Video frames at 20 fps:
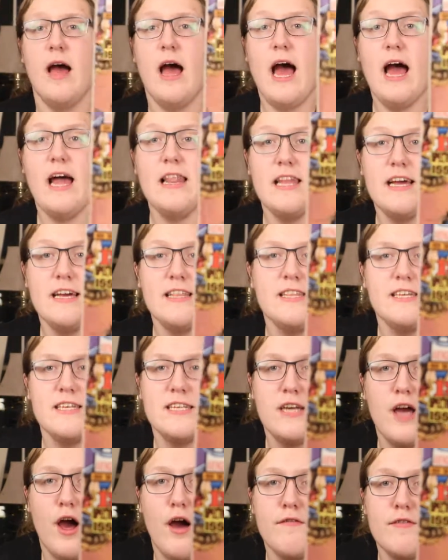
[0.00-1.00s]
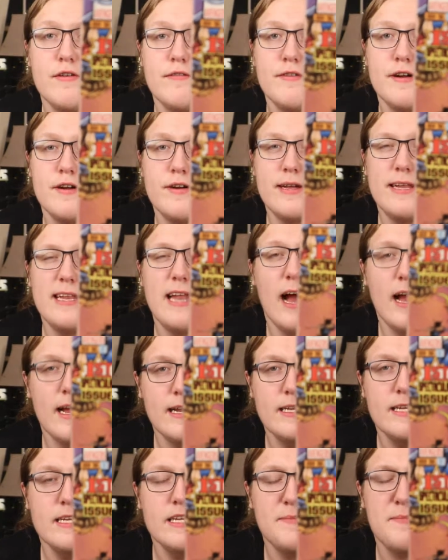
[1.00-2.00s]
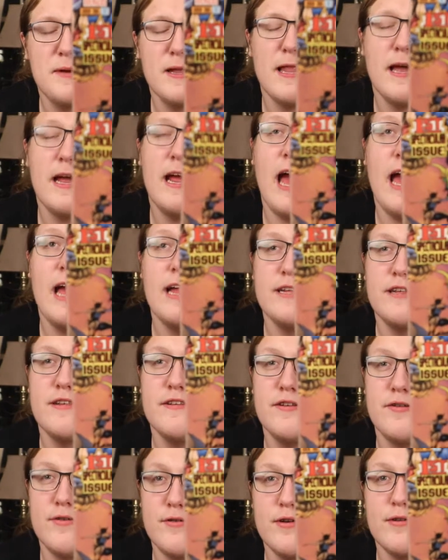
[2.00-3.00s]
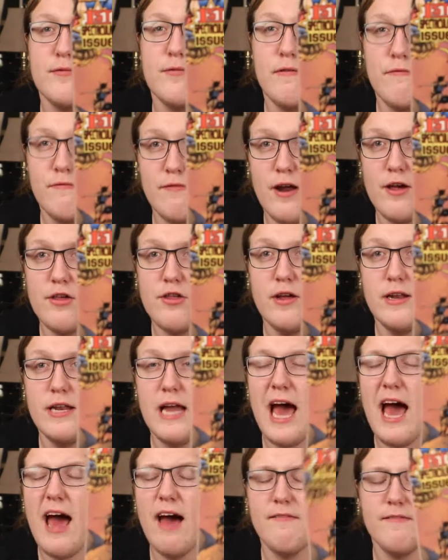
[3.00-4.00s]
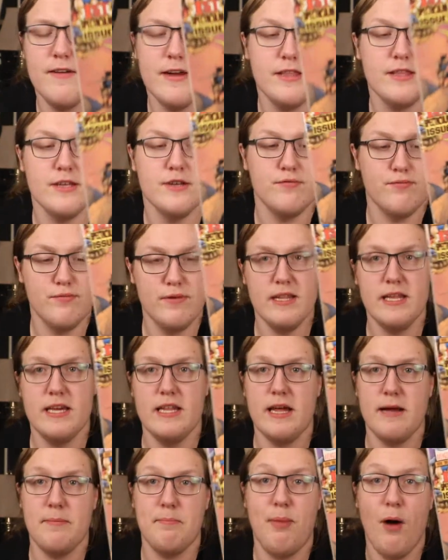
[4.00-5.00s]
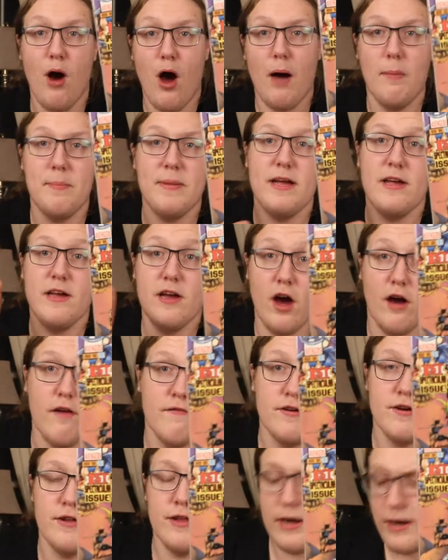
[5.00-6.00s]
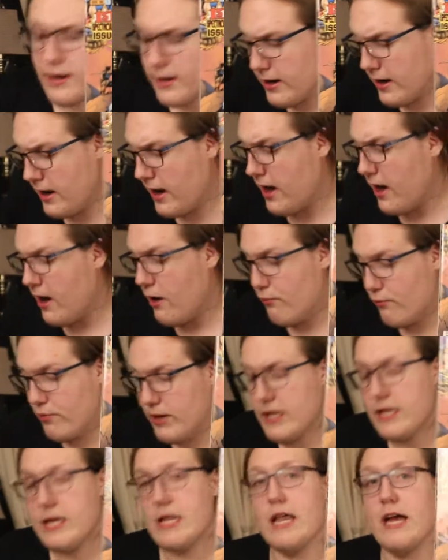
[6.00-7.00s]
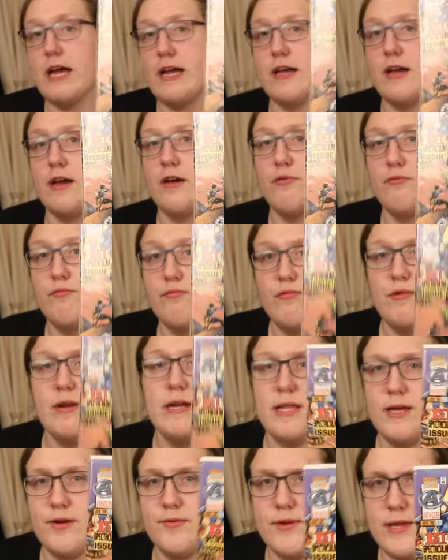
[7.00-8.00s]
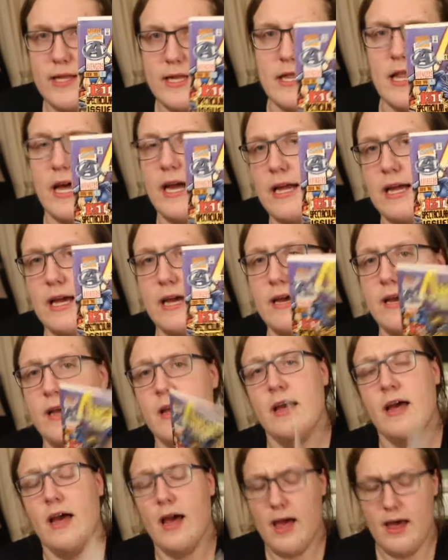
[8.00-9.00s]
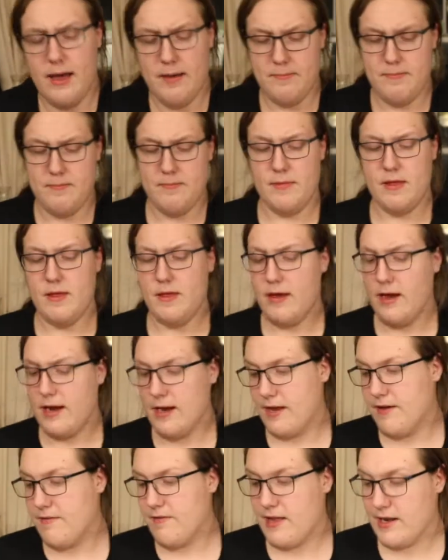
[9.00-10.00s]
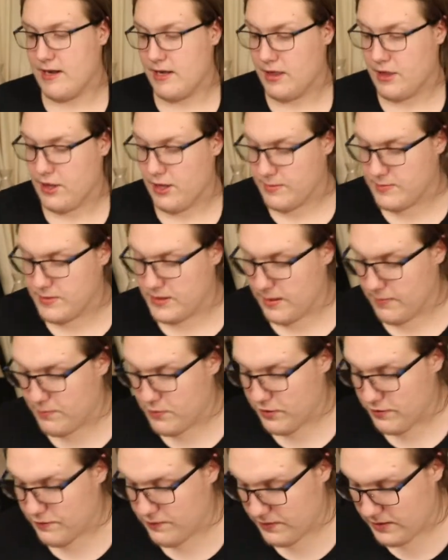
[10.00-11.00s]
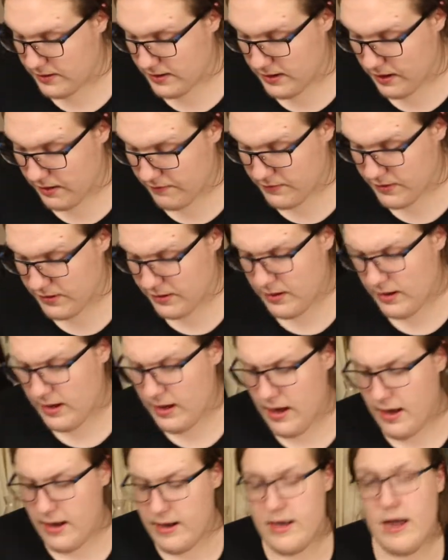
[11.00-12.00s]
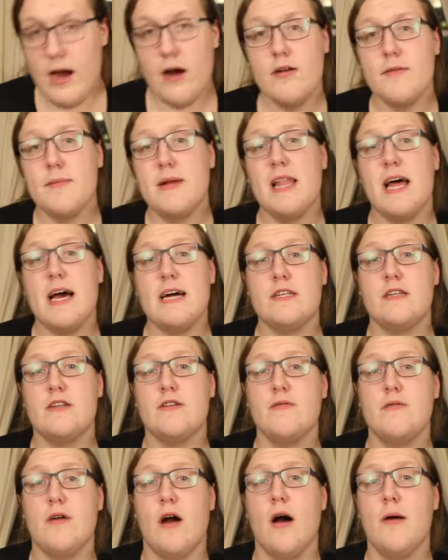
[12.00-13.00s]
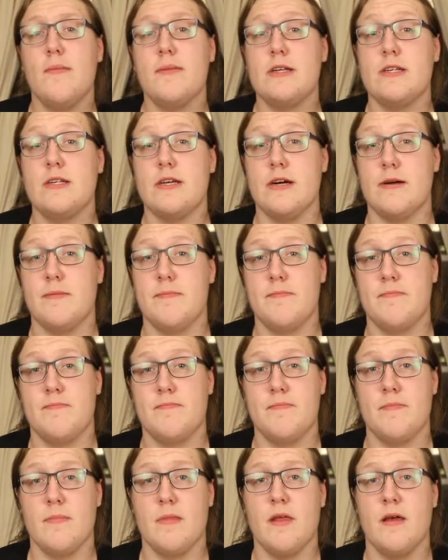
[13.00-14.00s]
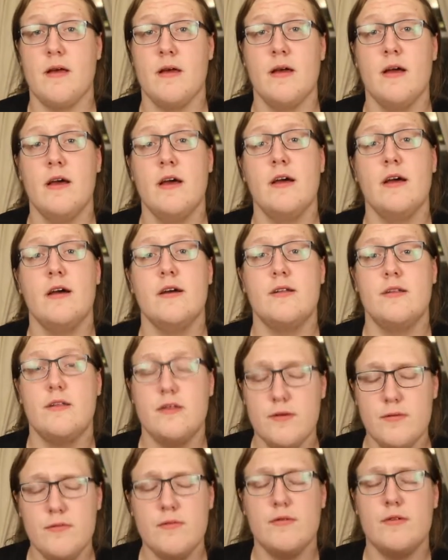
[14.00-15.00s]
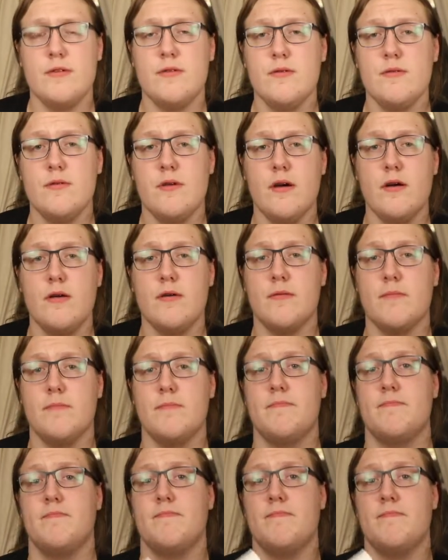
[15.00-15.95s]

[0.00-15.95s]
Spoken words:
I like this cover, very 90s, but it's sort of refreshing to have this really popping cover there. Really like it. Really, really like it. Gotta give that a thumbs up just for the cover. Down to my last 2 comics here. 2 to go.